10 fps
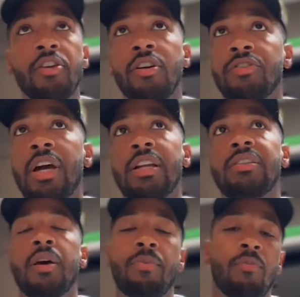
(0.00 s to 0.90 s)
And you don't try
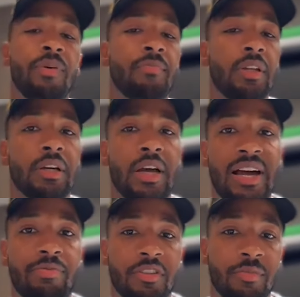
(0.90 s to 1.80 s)
to step on people's
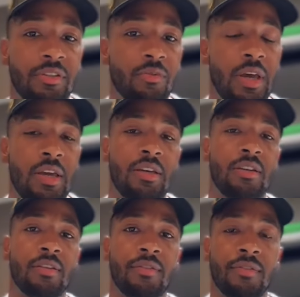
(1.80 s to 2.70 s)
accomplishments with
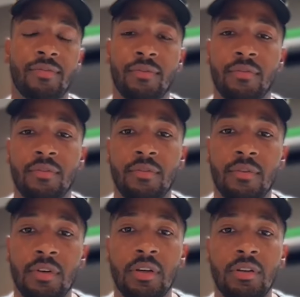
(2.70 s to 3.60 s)
hate.
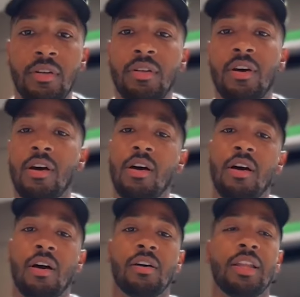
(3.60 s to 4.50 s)

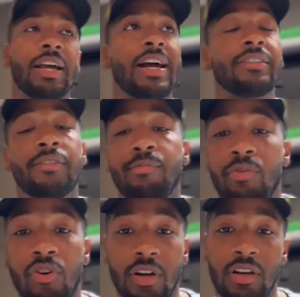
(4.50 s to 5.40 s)
No, like, I
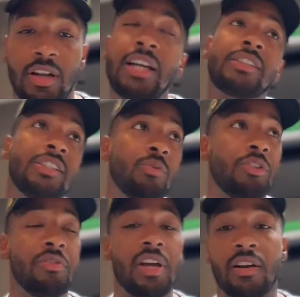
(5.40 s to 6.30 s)
support it. I see
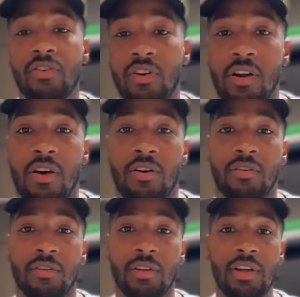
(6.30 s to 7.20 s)
what you got going
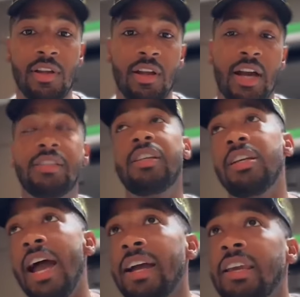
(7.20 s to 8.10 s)
on. I
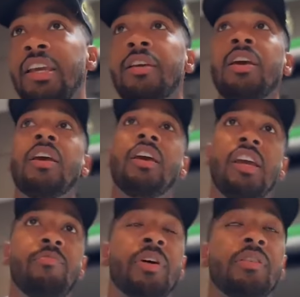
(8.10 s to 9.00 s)
see Yaki,
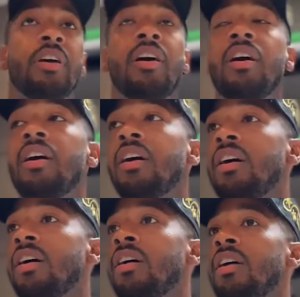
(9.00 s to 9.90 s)
he built
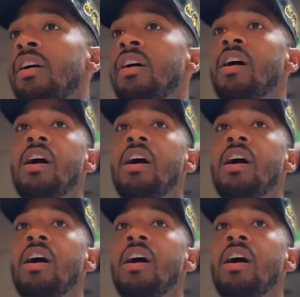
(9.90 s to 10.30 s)
a